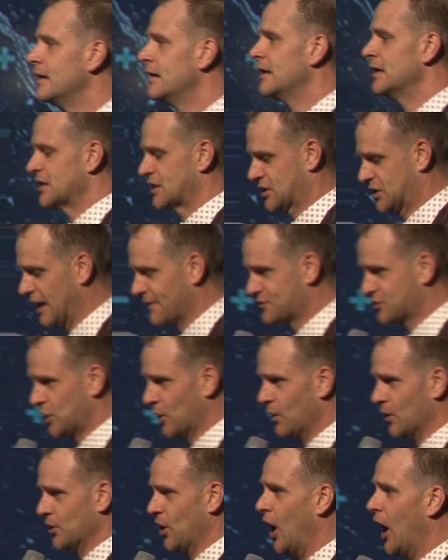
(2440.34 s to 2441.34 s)
stuff's
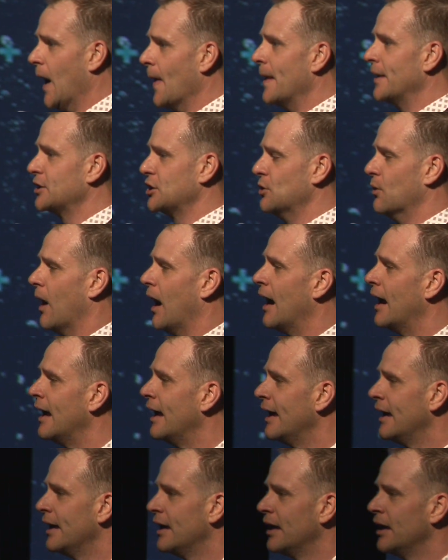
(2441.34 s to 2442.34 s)
going on that you,
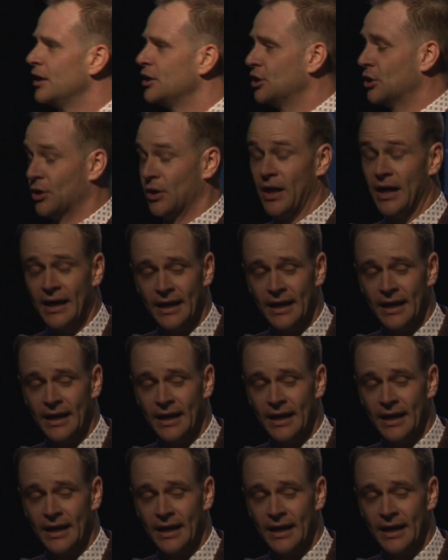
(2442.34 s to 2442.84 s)
you're